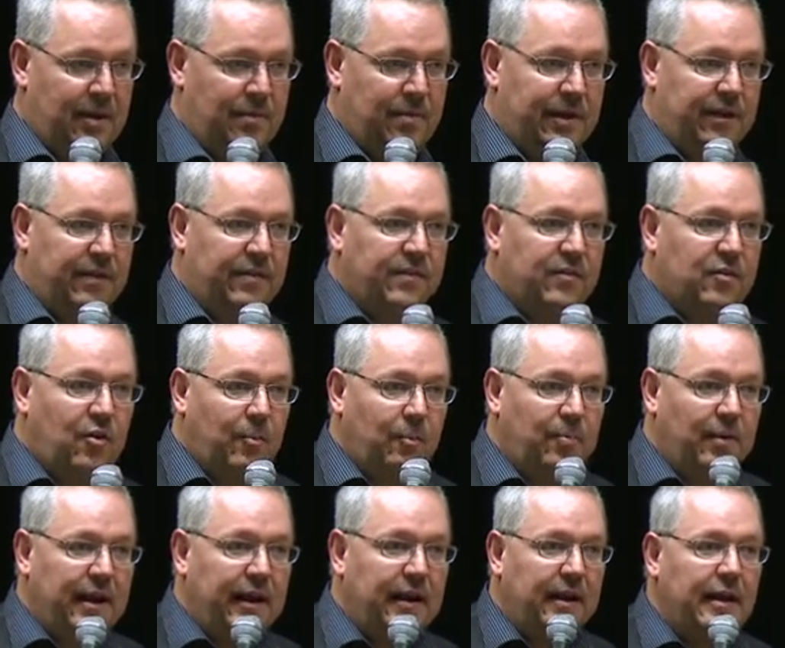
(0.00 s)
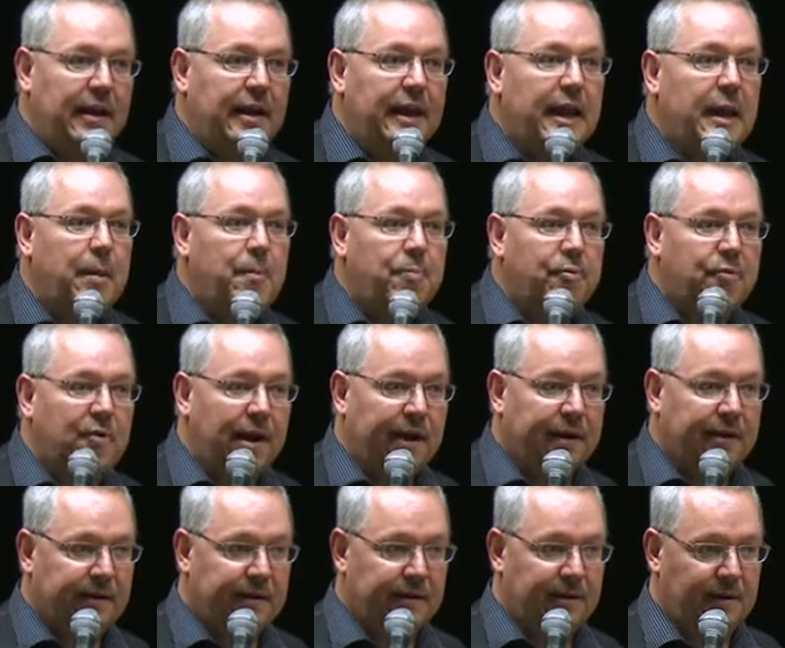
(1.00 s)
But it's completely
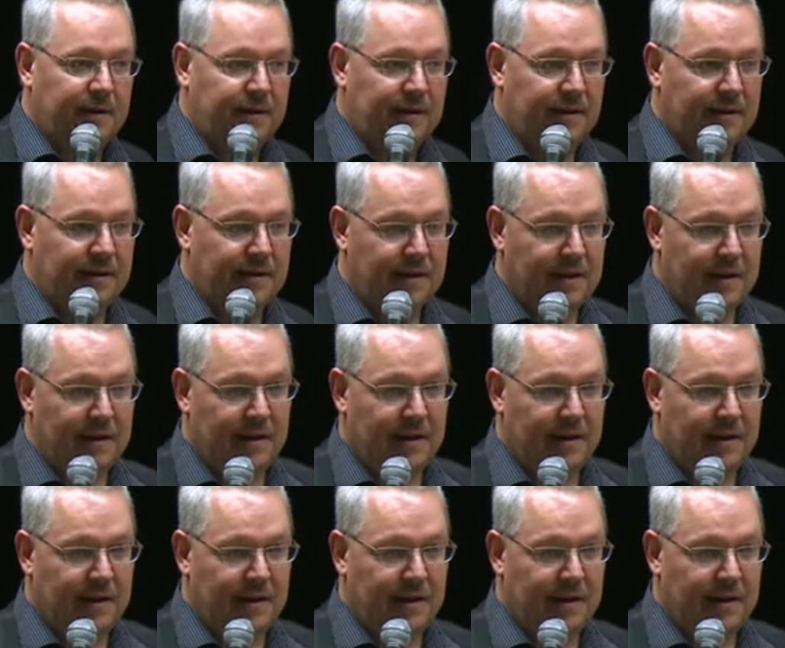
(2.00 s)
impractical